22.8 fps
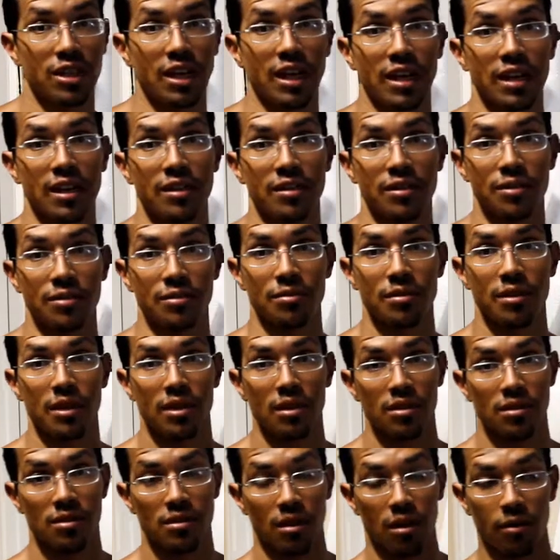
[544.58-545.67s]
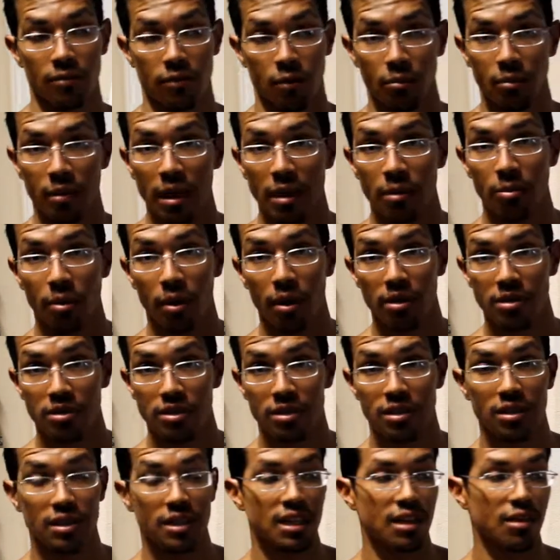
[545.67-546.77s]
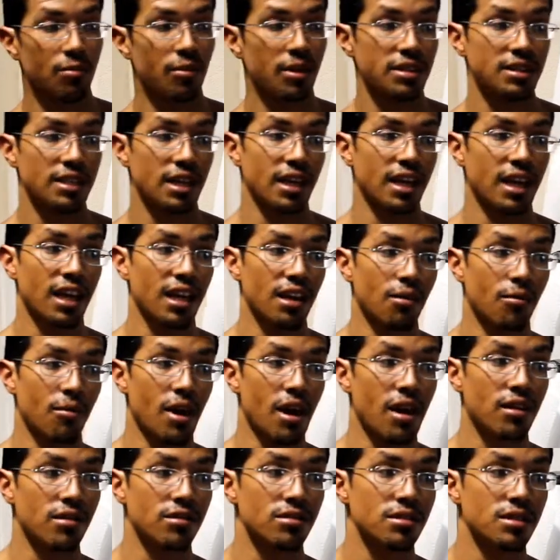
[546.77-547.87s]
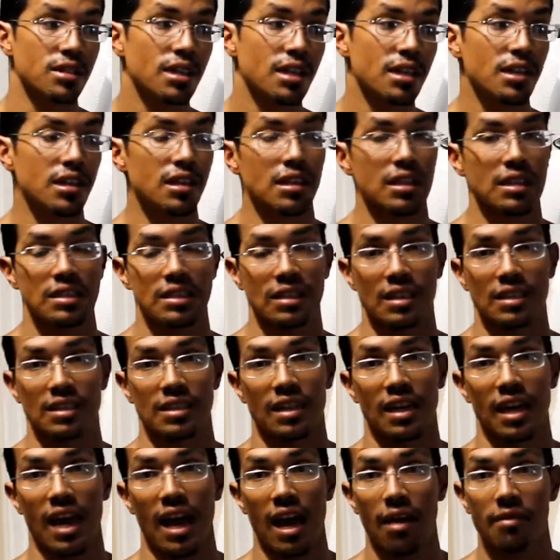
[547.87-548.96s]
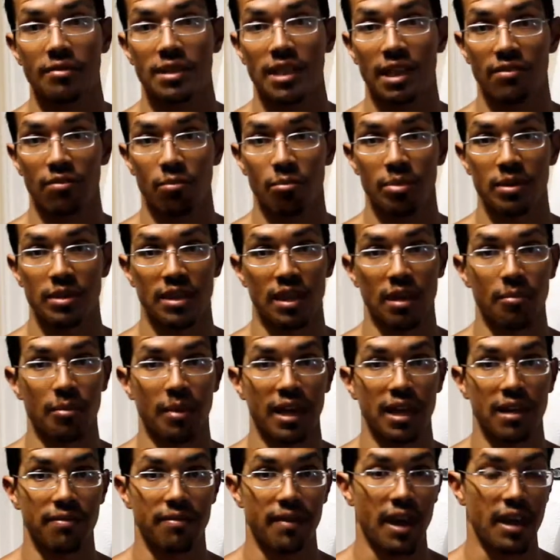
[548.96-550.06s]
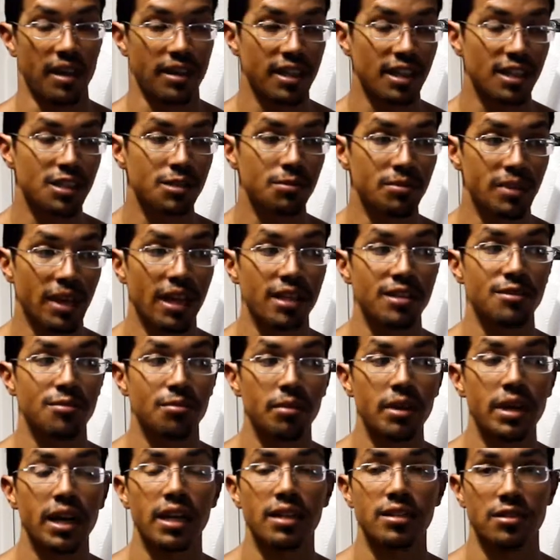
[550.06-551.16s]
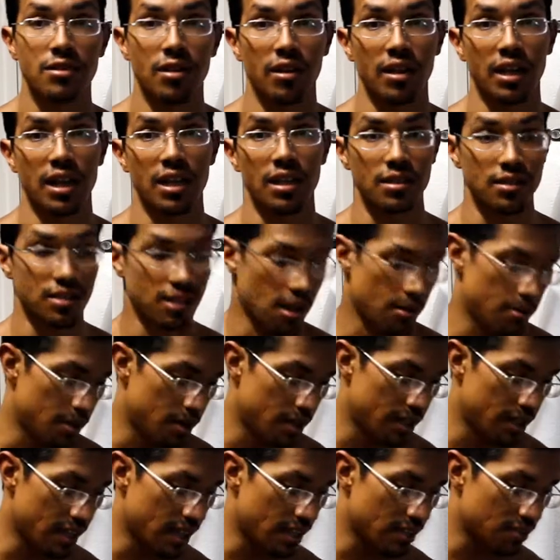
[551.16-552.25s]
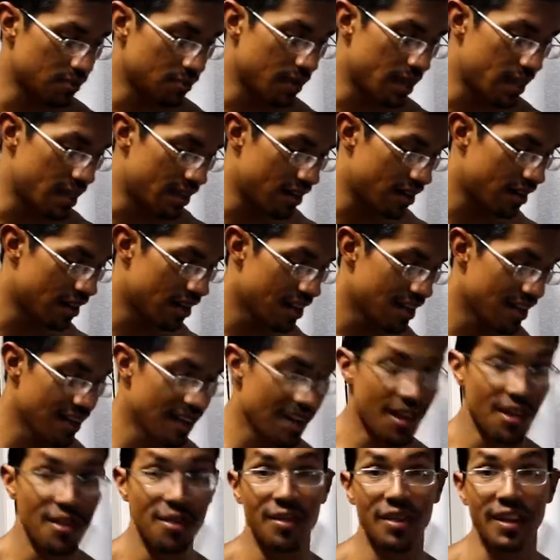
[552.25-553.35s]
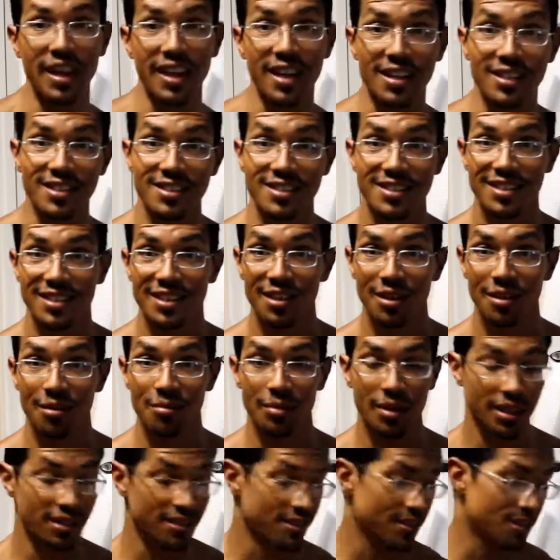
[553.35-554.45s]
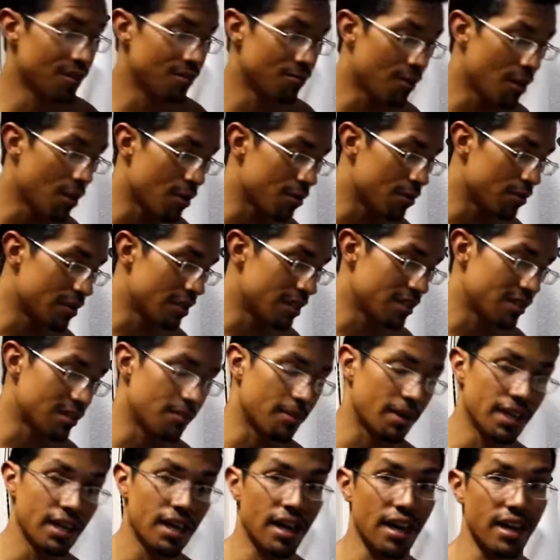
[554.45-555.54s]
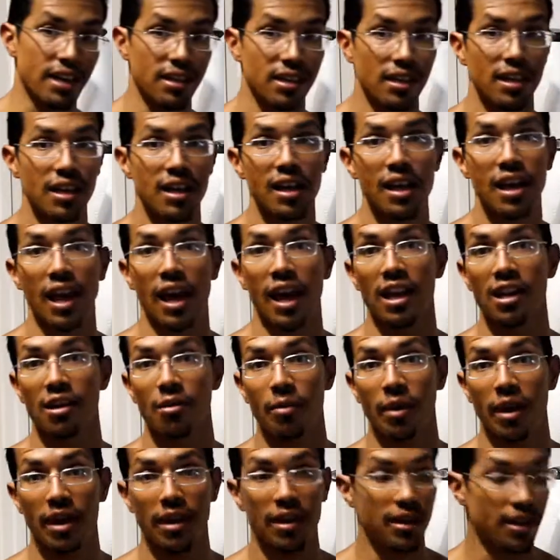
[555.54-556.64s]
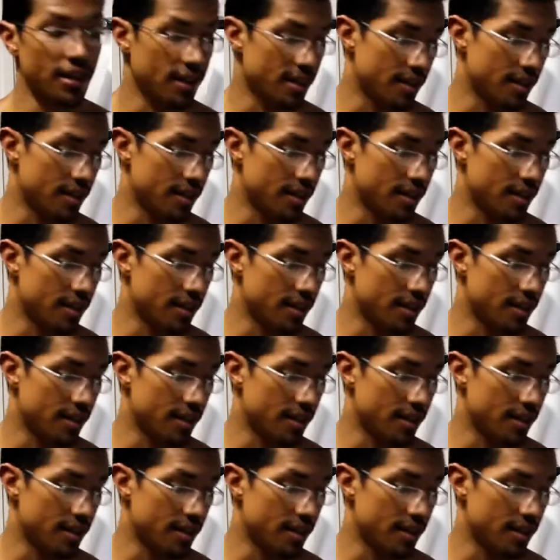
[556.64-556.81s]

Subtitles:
got to do. So for me personally, once I get around 6.5–7% body fat, that's when I start getting stubborn, and that's when this plays a good role into my diet. Anyway,